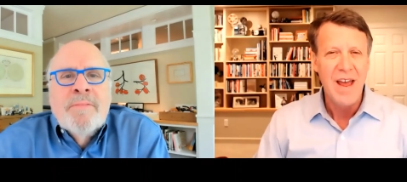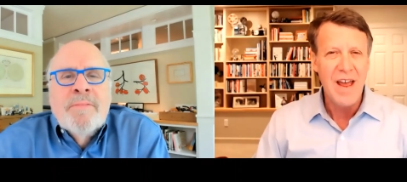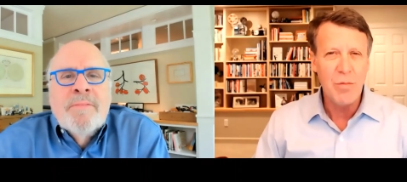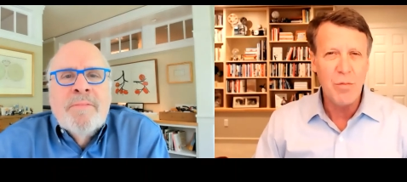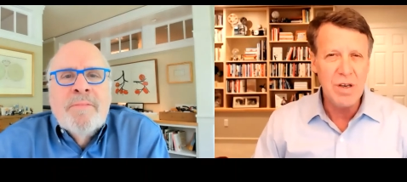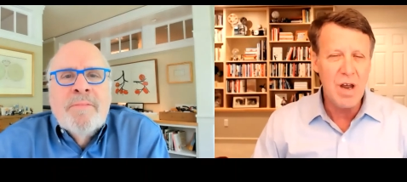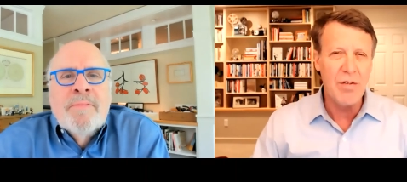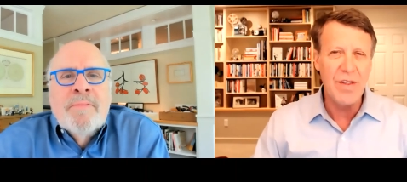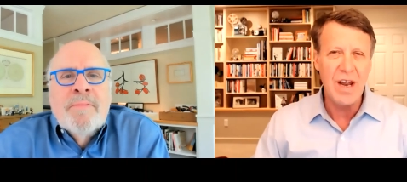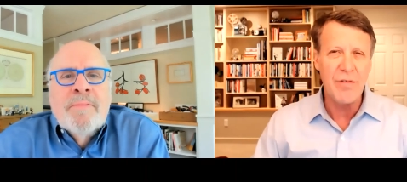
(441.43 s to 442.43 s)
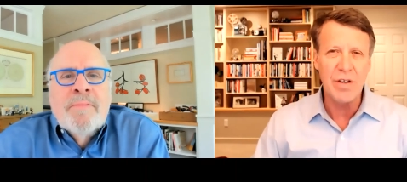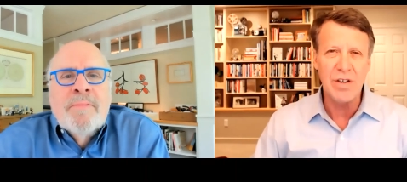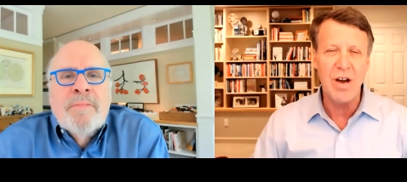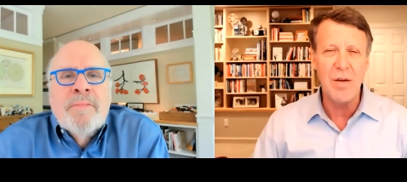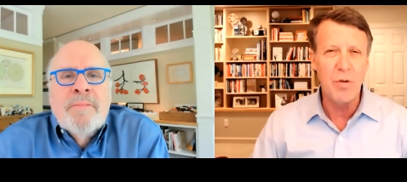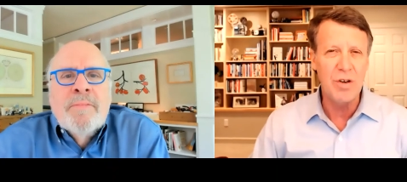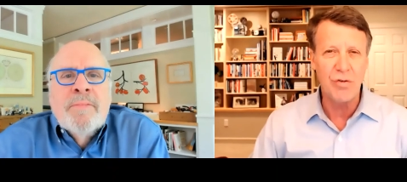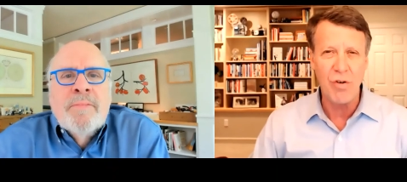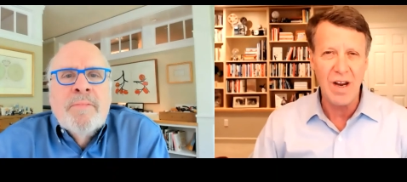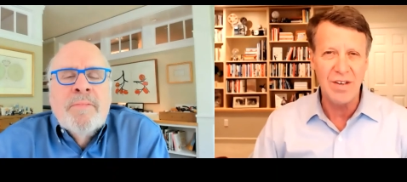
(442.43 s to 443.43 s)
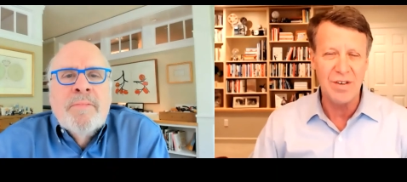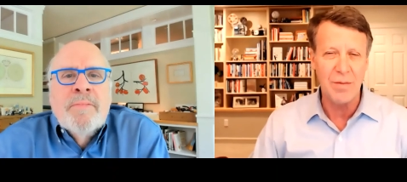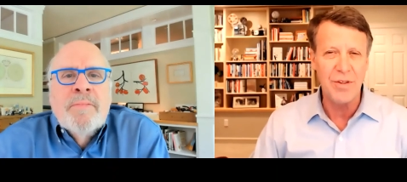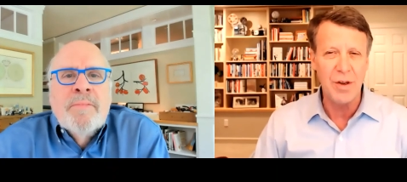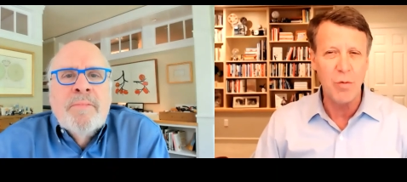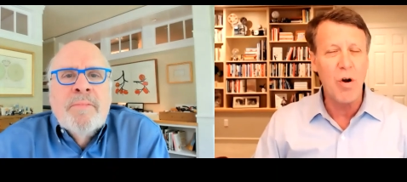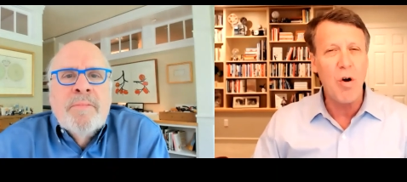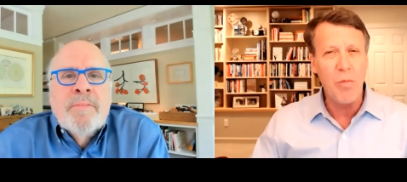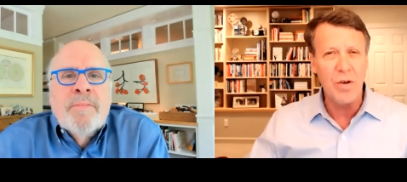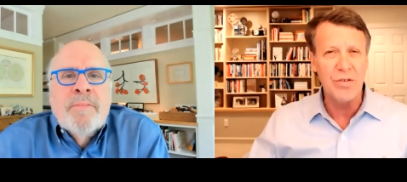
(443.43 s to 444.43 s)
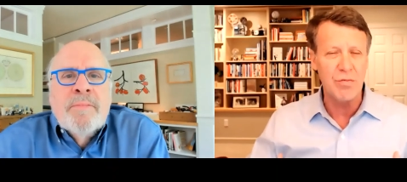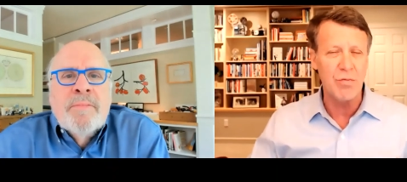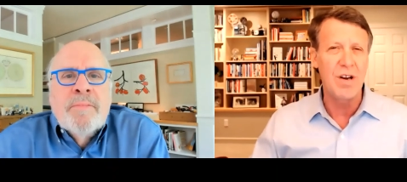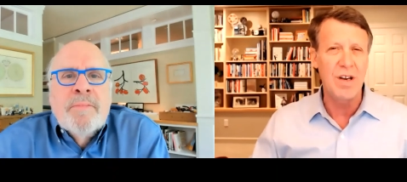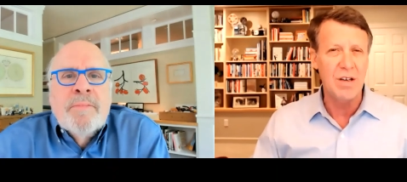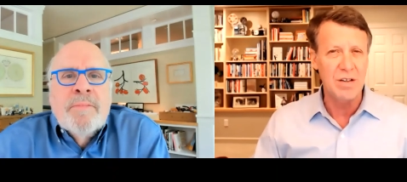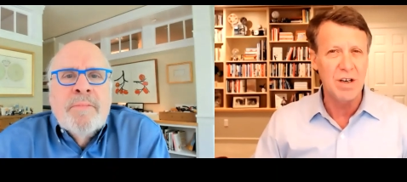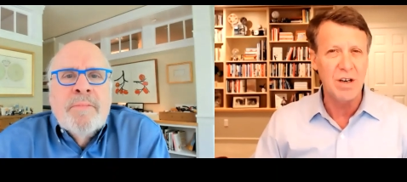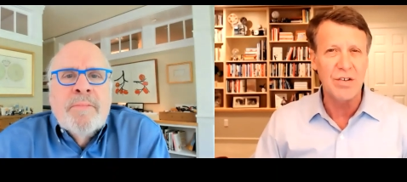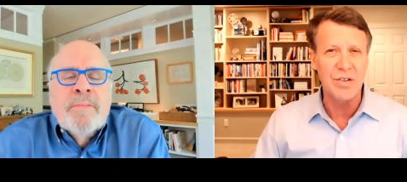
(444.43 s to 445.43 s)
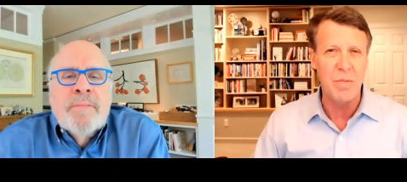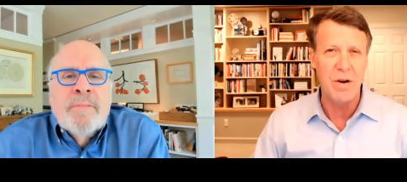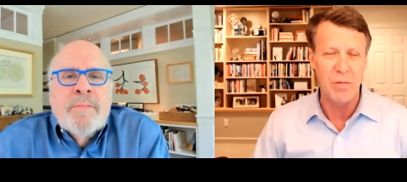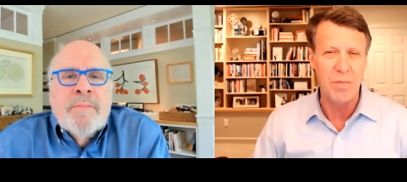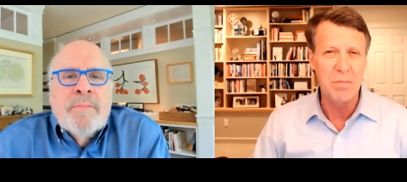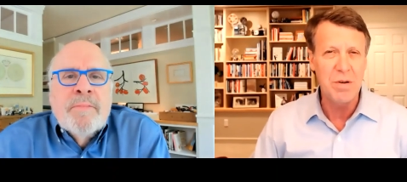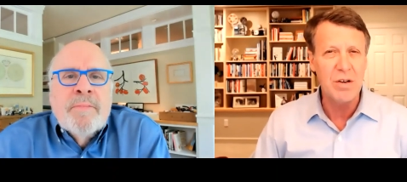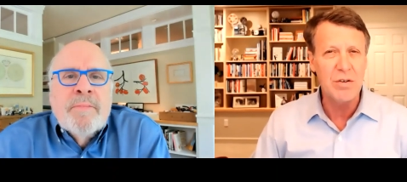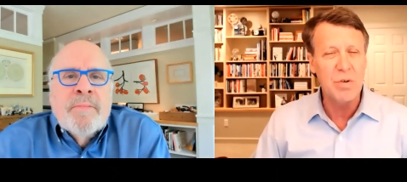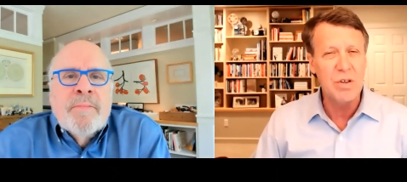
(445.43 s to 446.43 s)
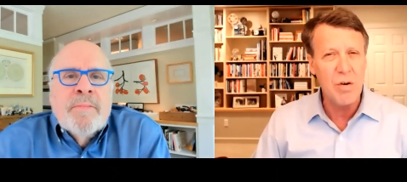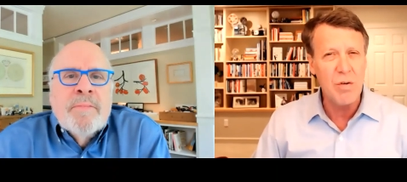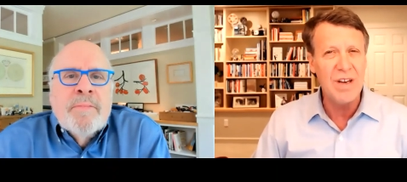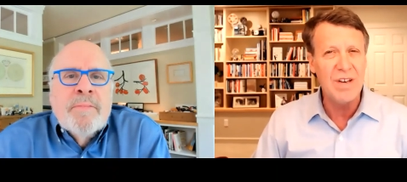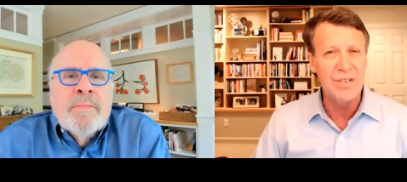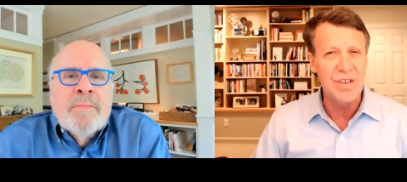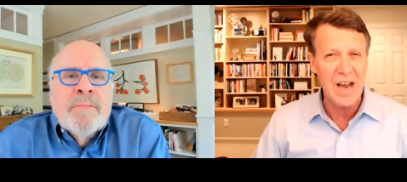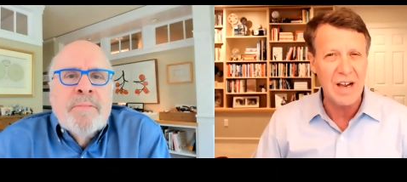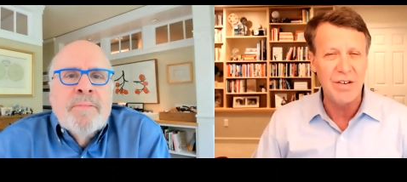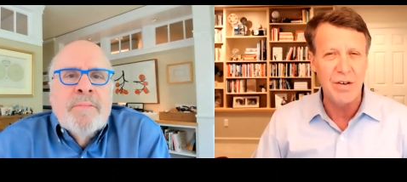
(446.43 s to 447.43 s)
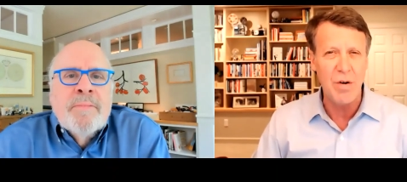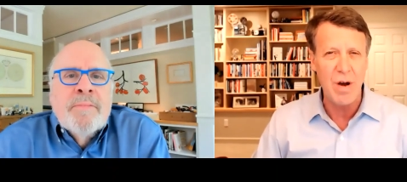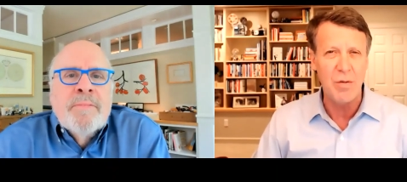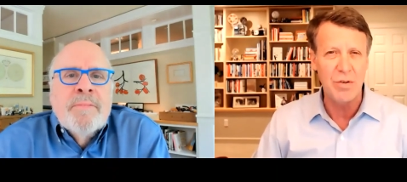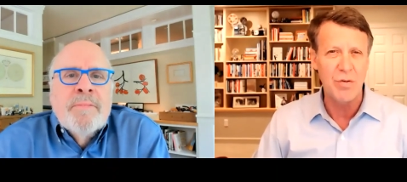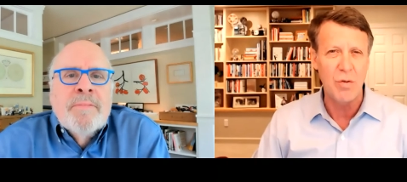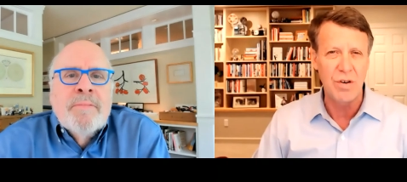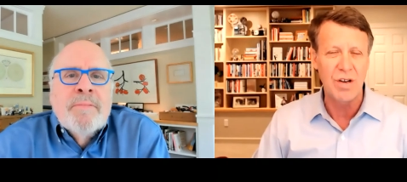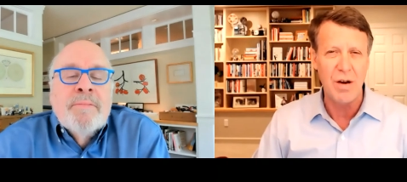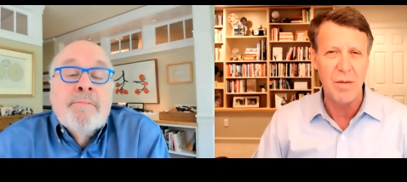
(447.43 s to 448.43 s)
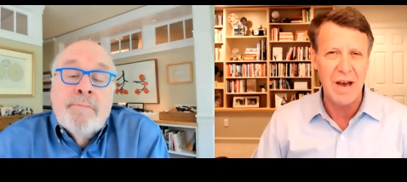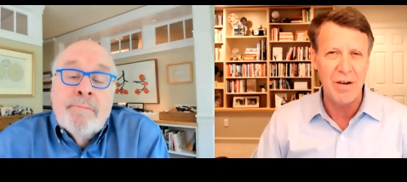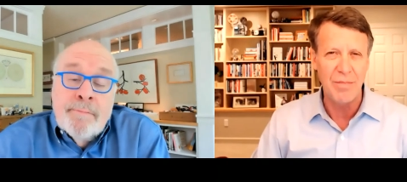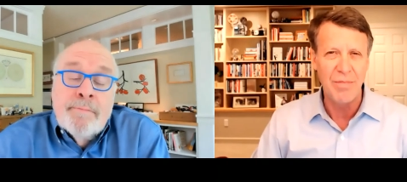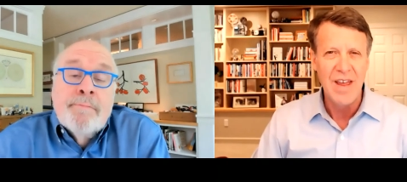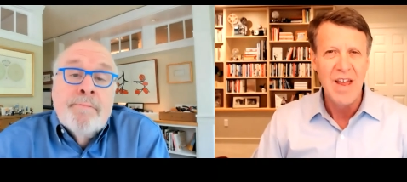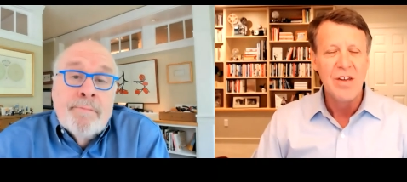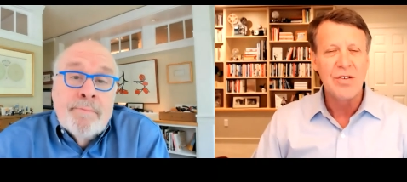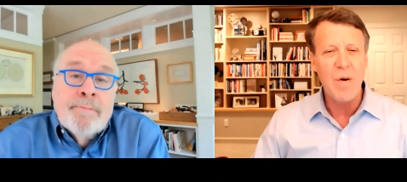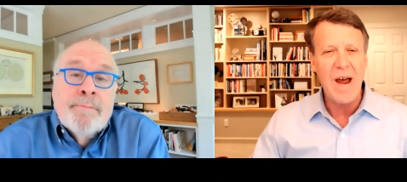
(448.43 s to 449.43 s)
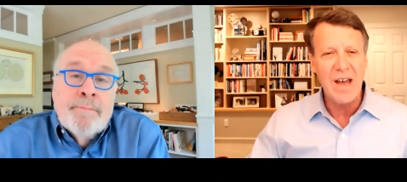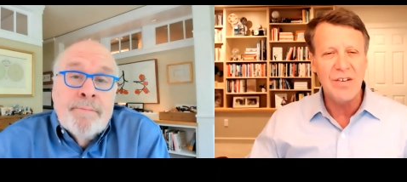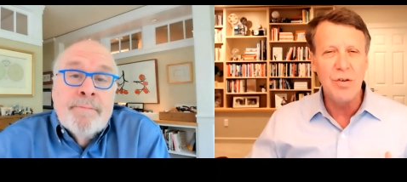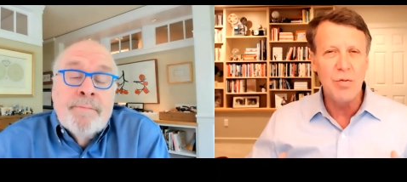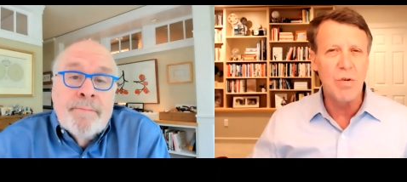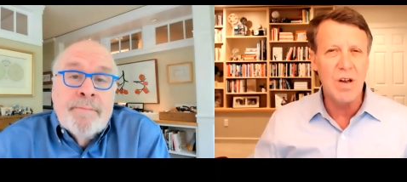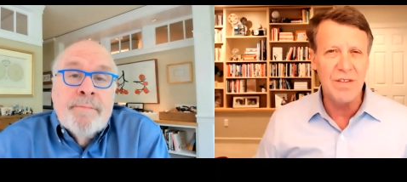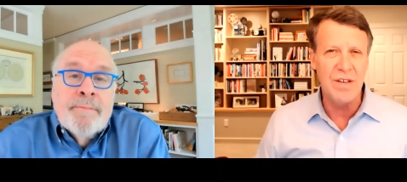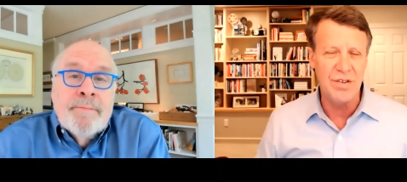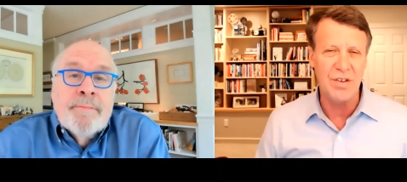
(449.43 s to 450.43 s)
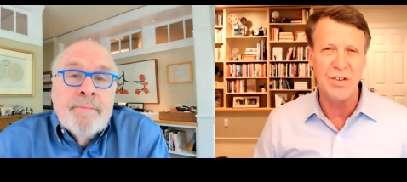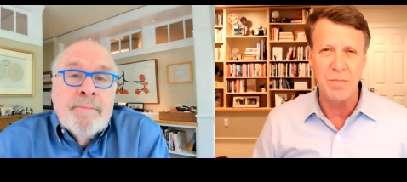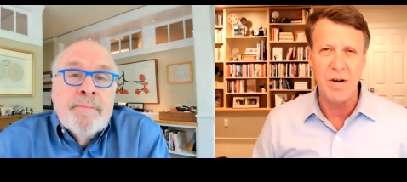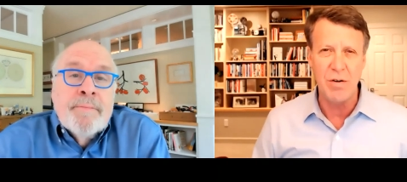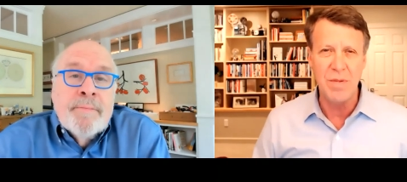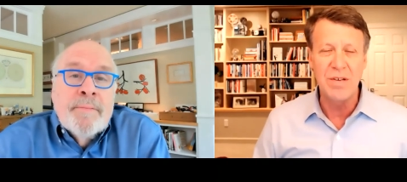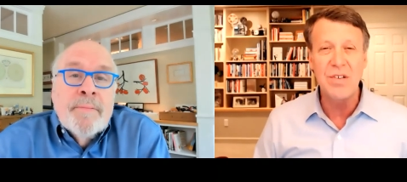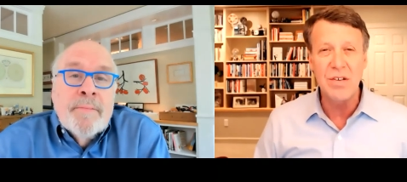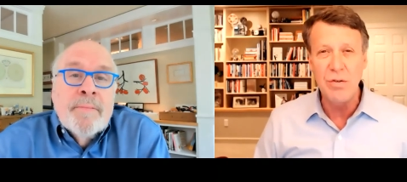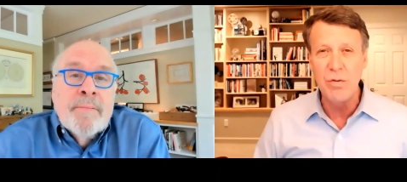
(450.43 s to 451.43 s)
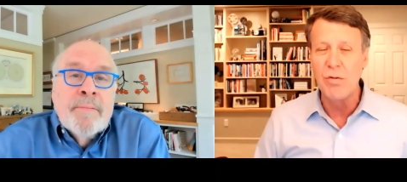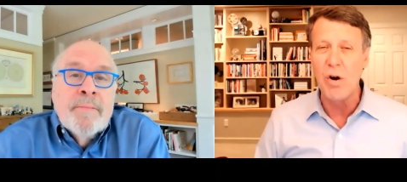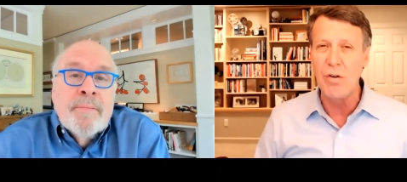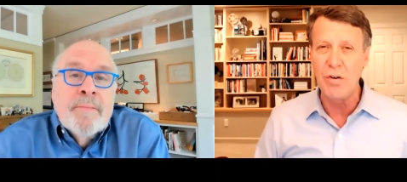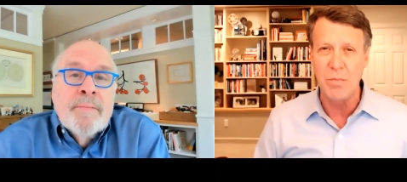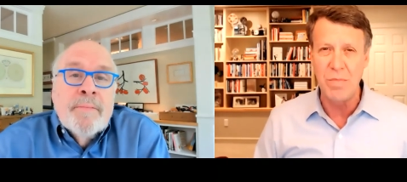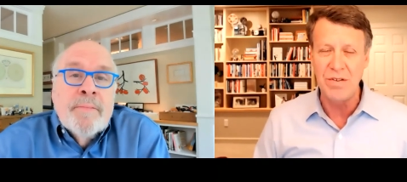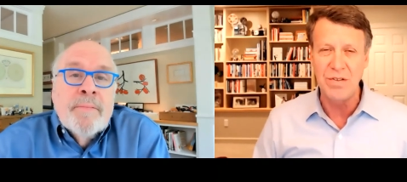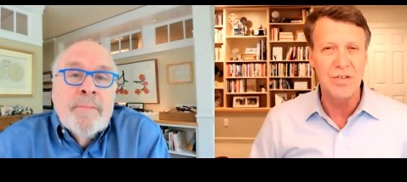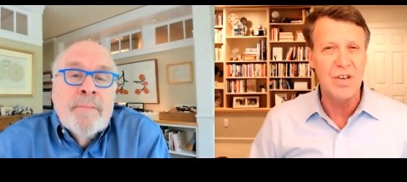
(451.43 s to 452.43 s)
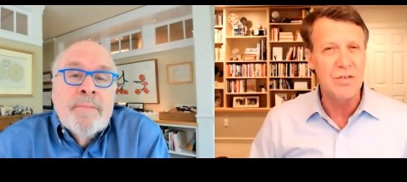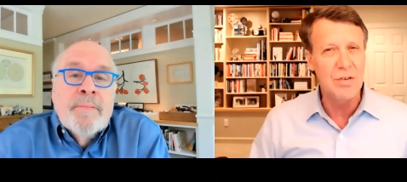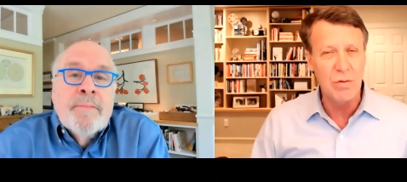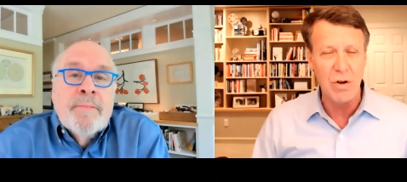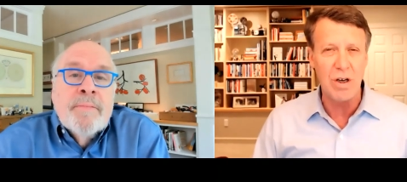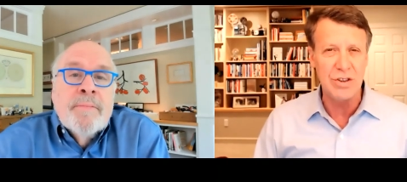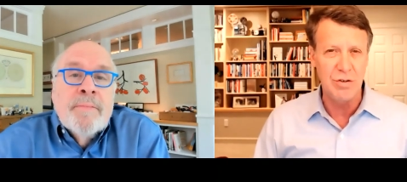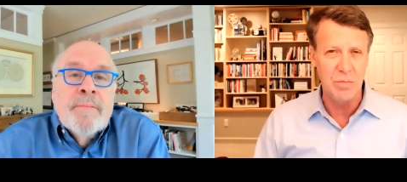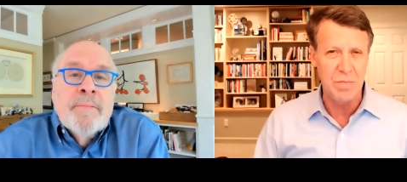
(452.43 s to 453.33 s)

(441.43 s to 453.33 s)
Speaker 1: And we know that every time we try something, we're almost running a little experiment because we don't exactly know how it's going to come out. So, as you run these experiments, as you grow your business, as you launch your